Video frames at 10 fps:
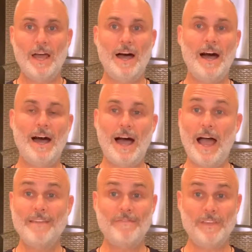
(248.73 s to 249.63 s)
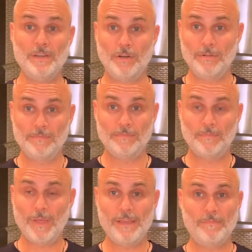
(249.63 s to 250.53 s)
uh, I feel
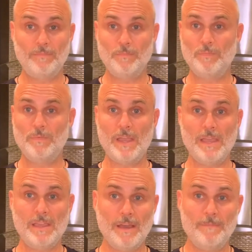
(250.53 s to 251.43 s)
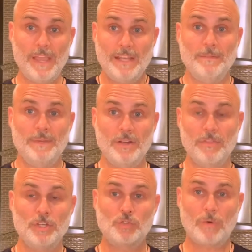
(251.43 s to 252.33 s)
like they abandon me, or
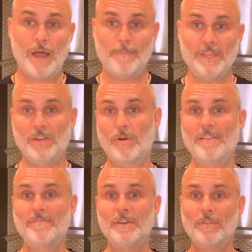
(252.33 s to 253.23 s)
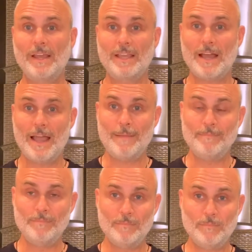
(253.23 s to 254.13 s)
they drop me, or I feel like
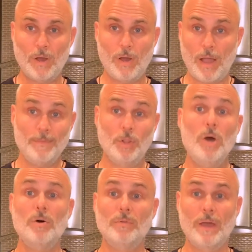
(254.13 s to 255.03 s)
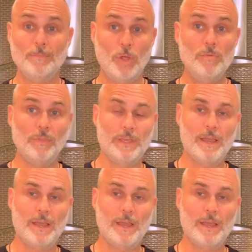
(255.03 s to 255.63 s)
I'm I'm alone, I'm lonely.